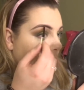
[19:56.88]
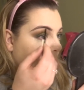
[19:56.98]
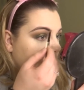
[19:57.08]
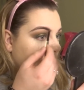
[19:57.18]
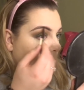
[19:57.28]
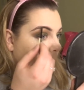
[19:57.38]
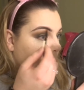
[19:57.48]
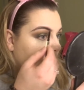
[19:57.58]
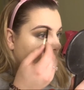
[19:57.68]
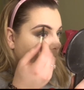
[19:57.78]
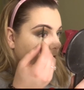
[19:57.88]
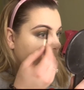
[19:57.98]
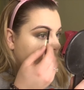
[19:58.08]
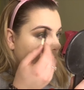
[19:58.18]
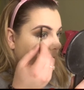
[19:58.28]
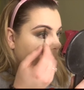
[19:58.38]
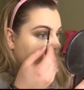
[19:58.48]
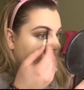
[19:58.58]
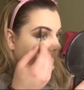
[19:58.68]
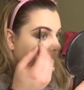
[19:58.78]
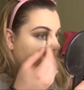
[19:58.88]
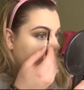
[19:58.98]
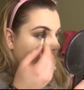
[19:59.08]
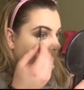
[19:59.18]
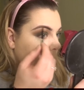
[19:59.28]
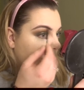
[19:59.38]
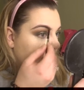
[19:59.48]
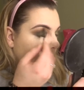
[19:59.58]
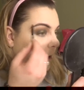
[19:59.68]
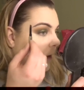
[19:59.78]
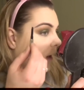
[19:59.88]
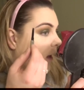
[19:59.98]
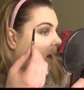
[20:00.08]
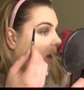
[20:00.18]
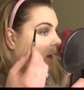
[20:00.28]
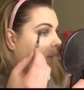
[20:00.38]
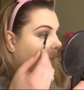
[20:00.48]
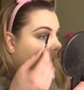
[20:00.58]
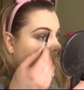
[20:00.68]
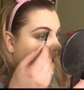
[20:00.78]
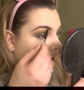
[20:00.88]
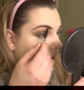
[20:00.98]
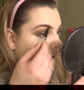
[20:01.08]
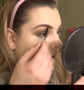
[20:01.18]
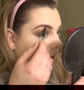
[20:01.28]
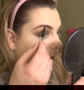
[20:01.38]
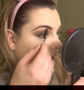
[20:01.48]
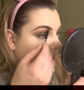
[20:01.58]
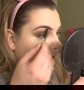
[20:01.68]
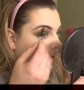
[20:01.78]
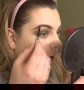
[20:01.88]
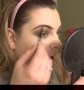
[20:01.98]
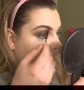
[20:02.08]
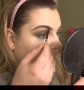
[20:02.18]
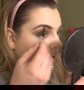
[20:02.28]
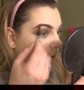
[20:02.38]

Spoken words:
I have got a brow tutorial coming up because I have got